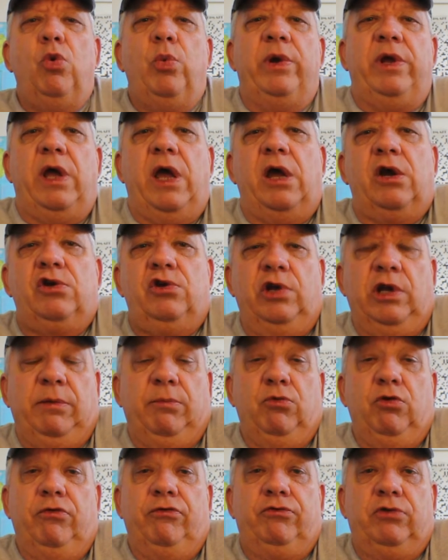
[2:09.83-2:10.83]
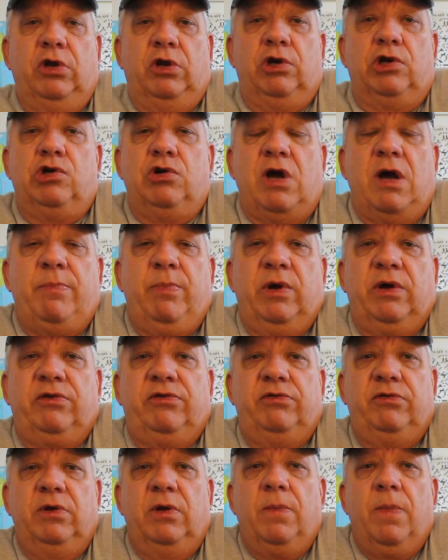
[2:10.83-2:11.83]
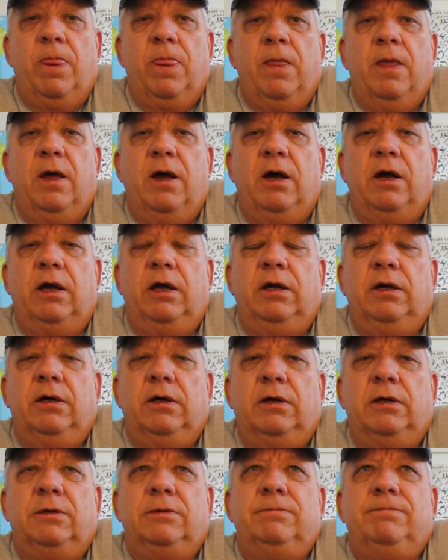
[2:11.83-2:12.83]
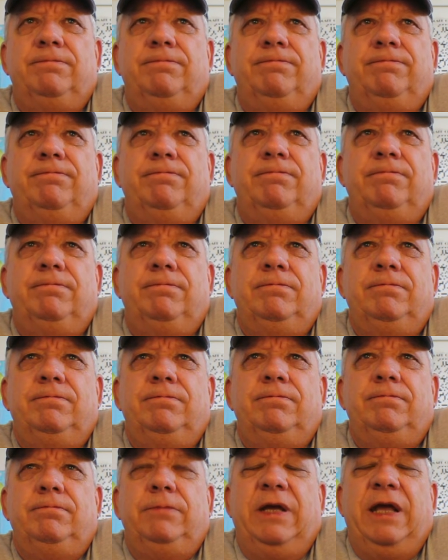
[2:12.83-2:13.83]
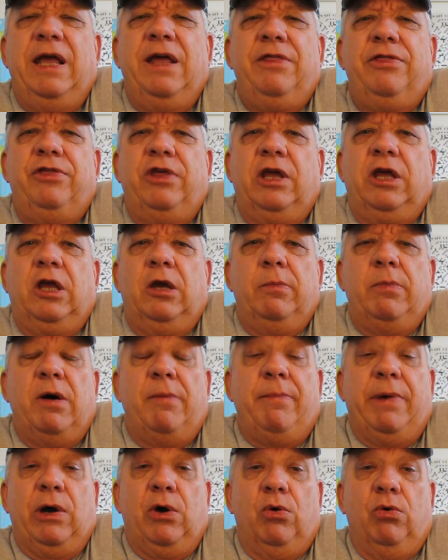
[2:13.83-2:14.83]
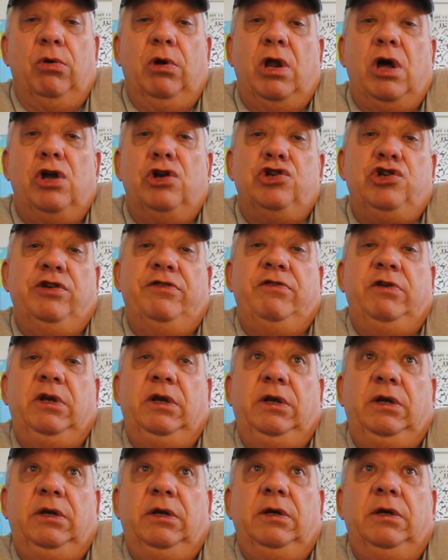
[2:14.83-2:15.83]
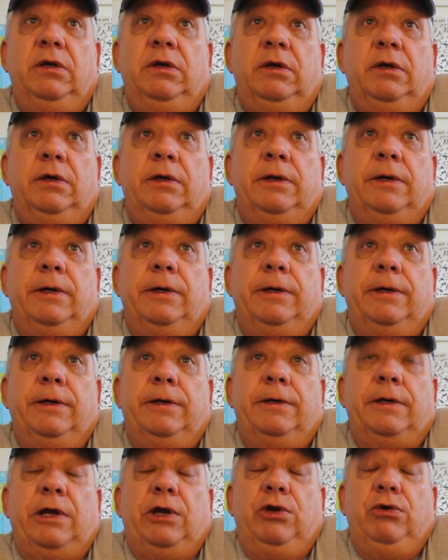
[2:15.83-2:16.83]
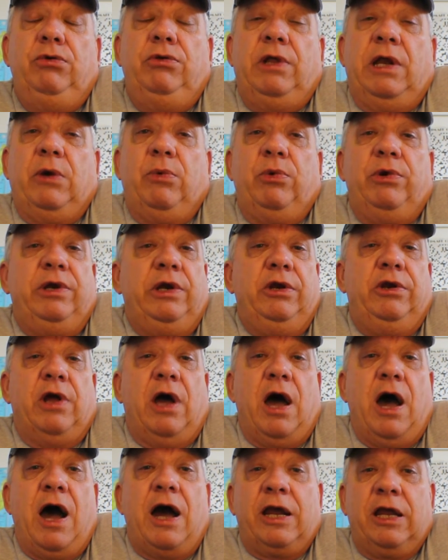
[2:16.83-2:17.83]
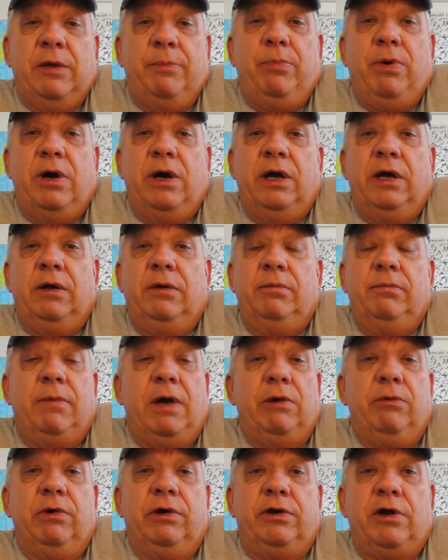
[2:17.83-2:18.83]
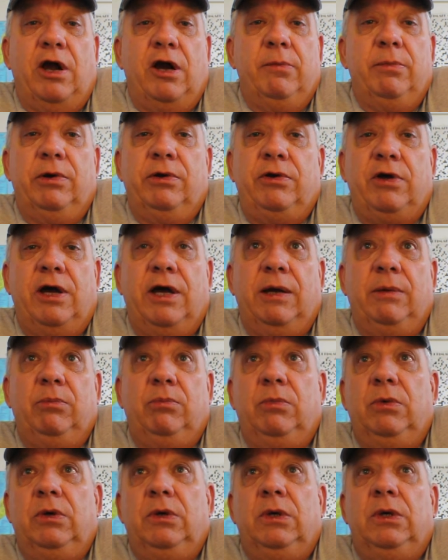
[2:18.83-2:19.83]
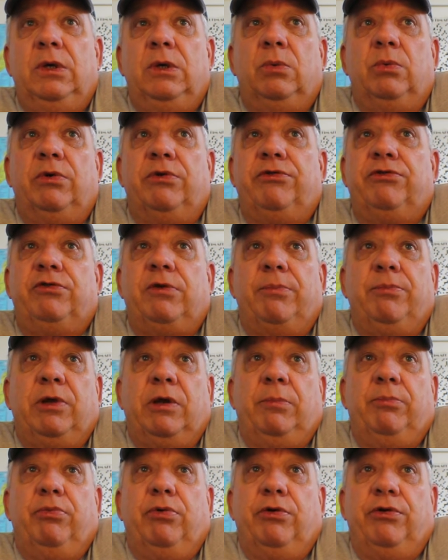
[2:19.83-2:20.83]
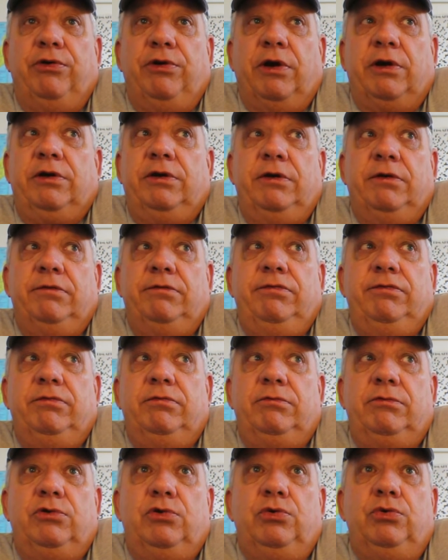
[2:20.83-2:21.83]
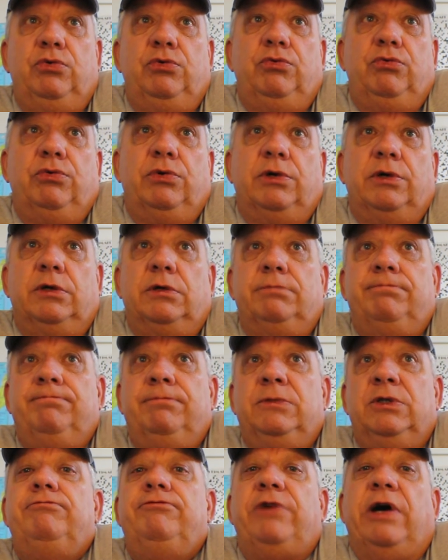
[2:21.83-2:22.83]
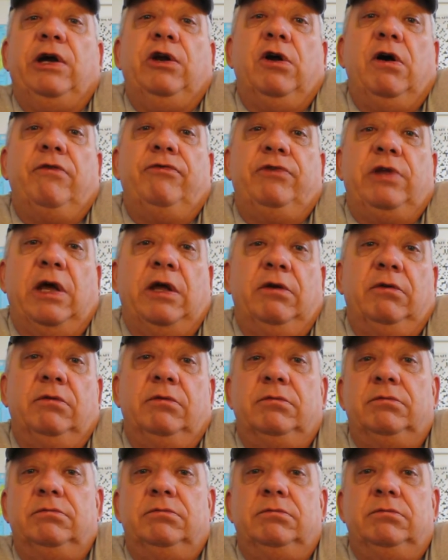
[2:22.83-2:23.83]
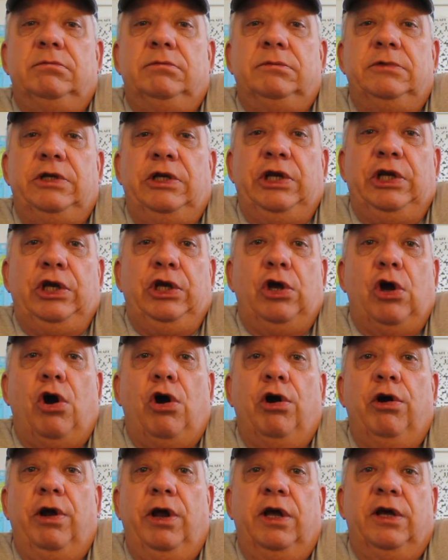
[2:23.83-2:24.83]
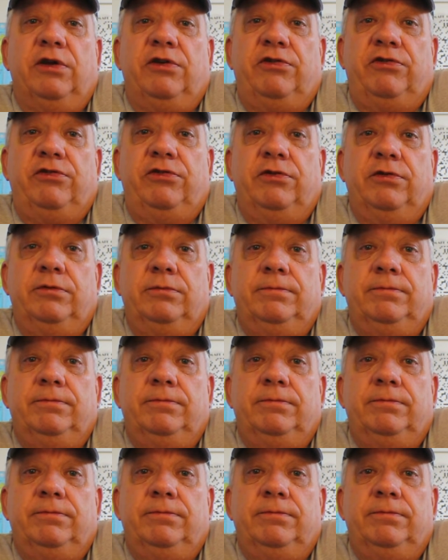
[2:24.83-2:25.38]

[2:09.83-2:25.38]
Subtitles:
we actually moved to the tropics, I began thinking about my own longevity, and I knew that I would need to occupy my retirement time with something productive to fight off that ERS.